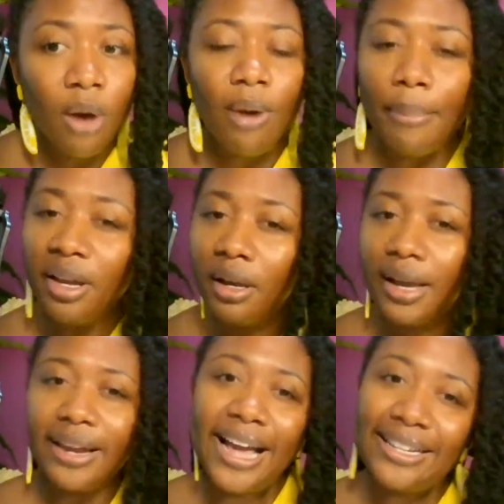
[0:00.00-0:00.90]
Robinhood
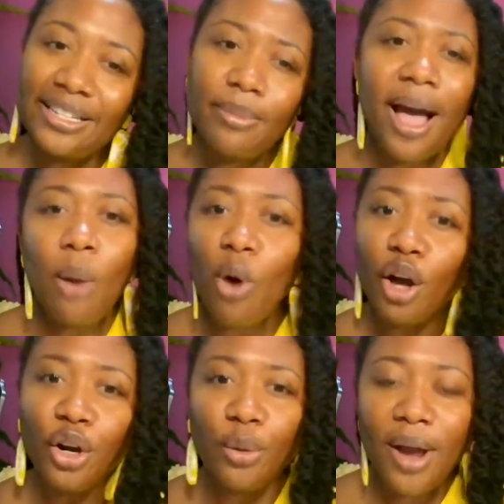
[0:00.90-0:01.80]
kind of got into some hot
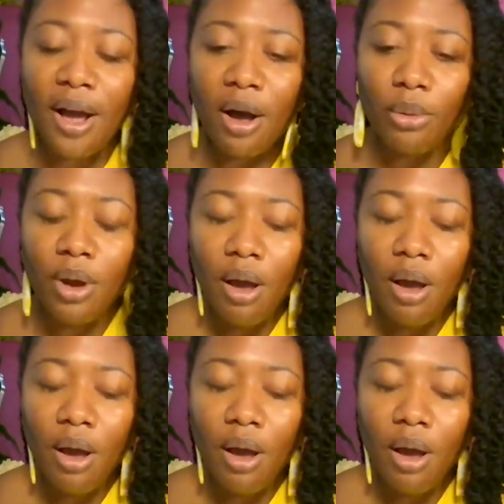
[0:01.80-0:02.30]
water around